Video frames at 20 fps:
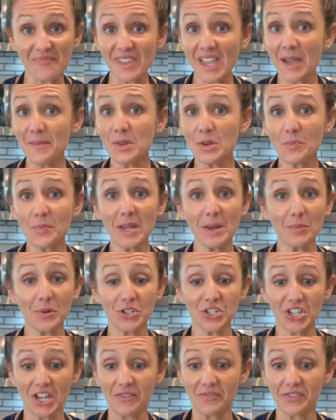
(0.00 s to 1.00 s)
I'm your
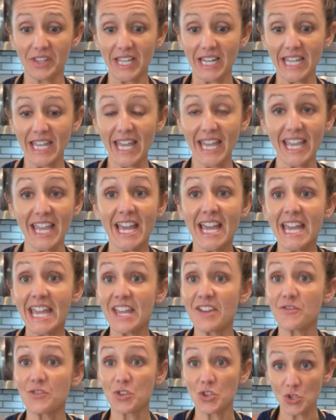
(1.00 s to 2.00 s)
Pampered Chef lady. Hey,
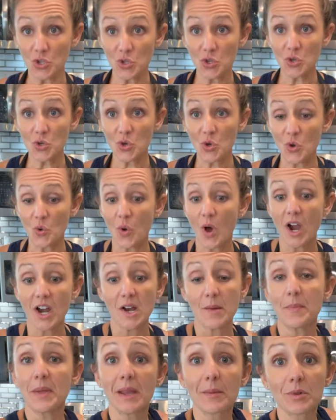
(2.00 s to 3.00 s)
if you are
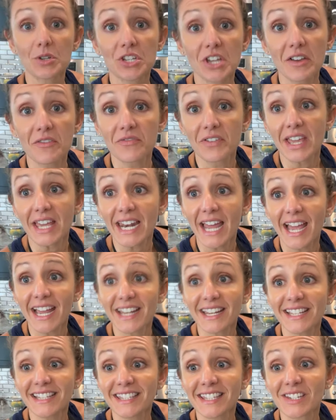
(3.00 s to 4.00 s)
a Pampered Chef fan, I
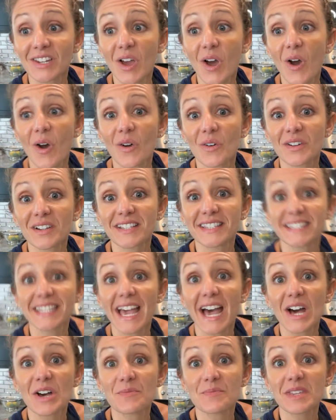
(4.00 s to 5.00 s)
need to know.
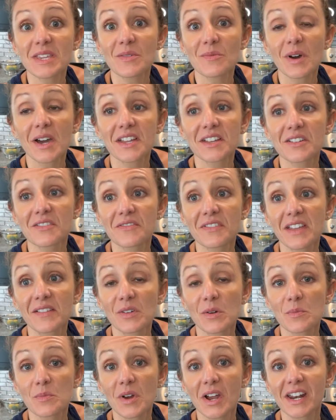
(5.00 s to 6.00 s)
Tell me what your
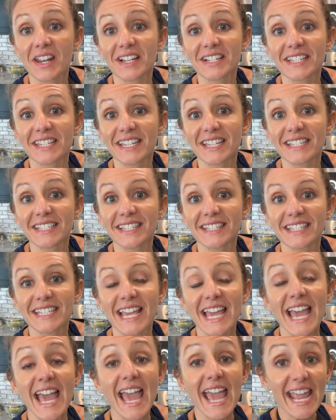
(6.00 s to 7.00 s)
favorite product is.
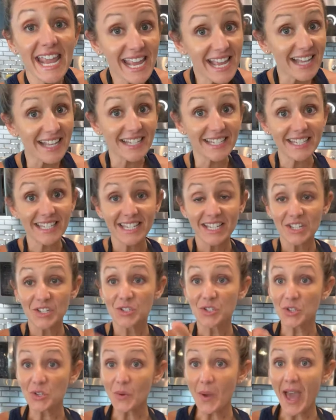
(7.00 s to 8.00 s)
And
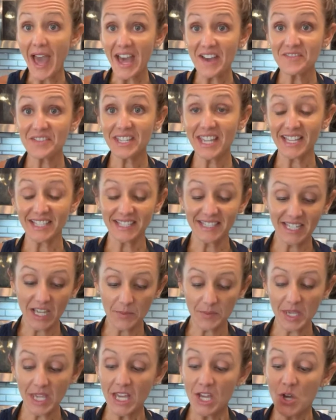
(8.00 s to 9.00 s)
do you have a guess? Tell
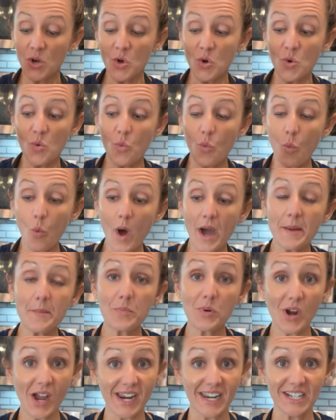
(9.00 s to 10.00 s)
me what
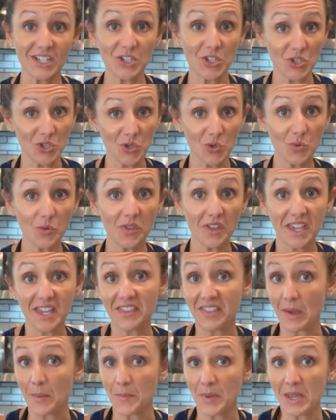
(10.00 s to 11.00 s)
product you think
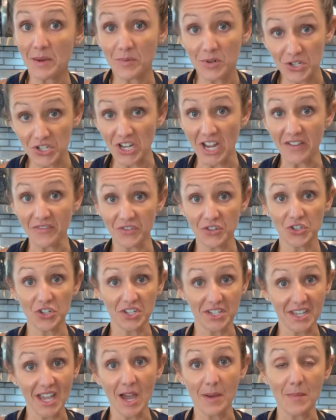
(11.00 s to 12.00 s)
that Pampered Chef
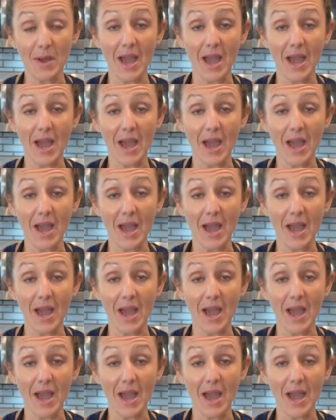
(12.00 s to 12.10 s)
should come